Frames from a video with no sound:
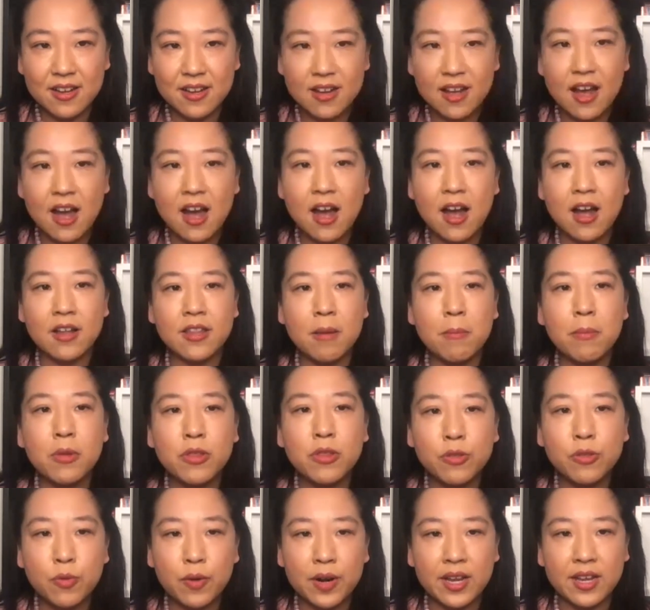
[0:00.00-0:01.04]
Number
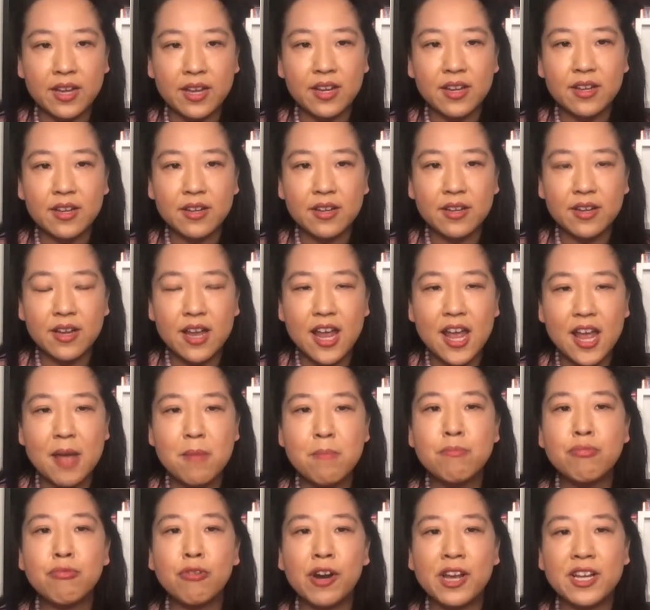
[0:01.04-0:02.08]
3,
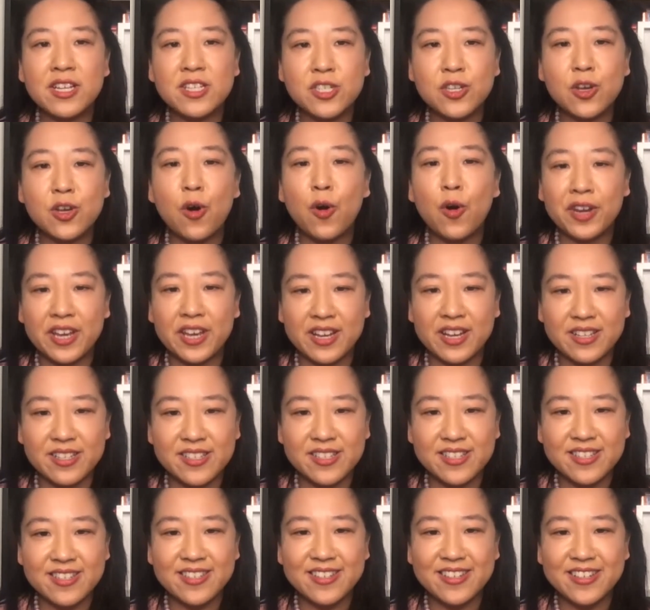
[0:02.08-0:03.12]
embrace your
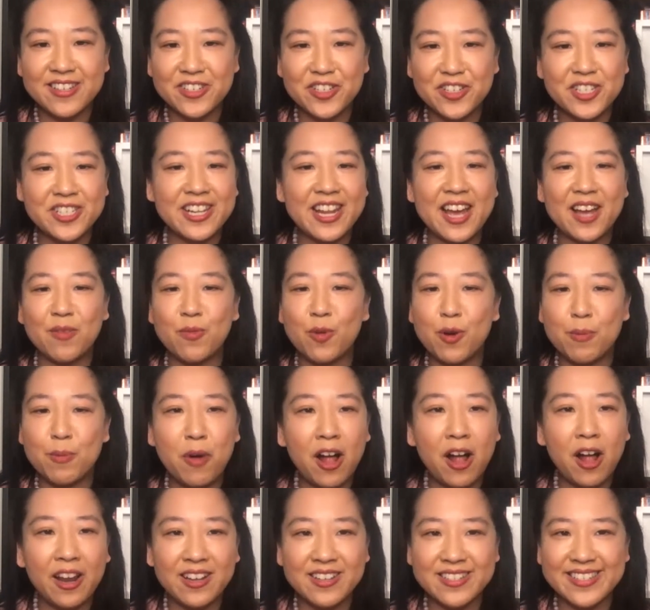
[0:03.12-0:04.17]
audience. Just like what
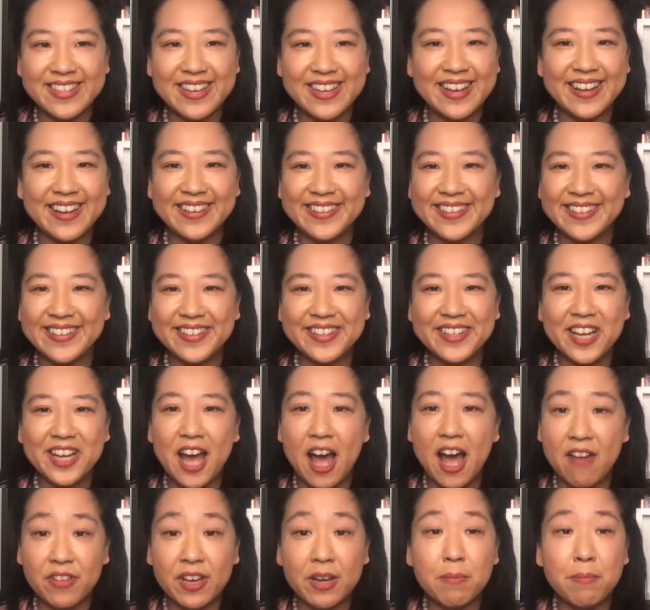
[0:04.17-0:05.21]
Paula said,
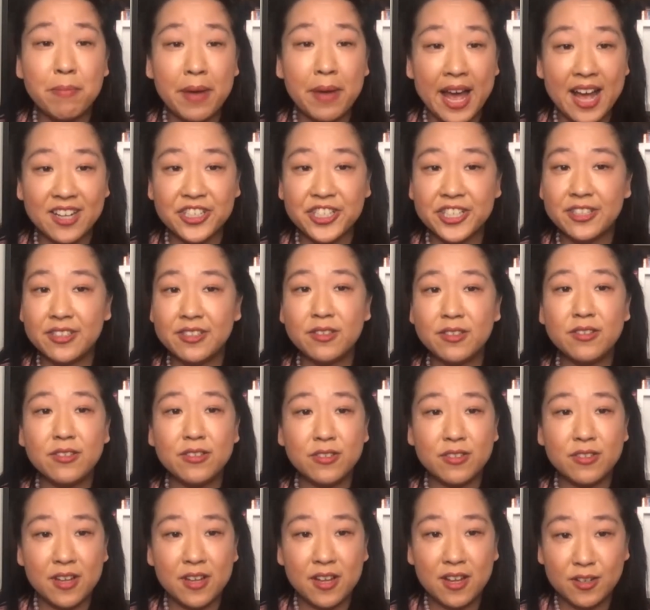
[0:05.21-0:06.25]
have compassion
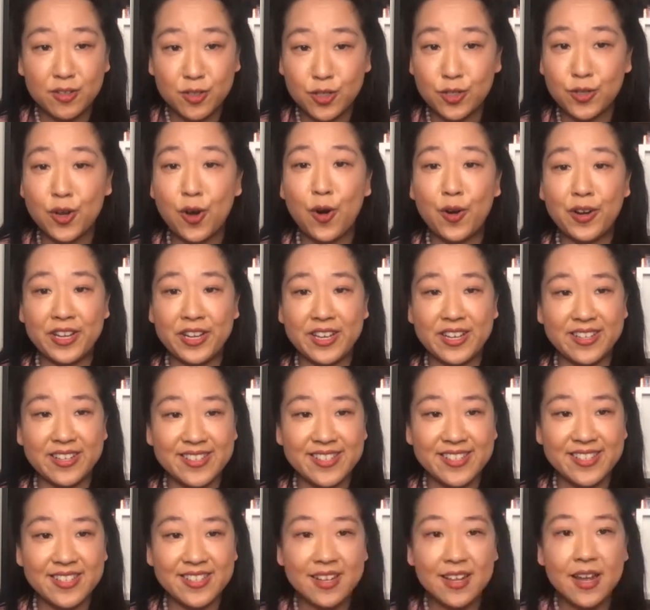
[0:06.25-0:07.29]
to your audience.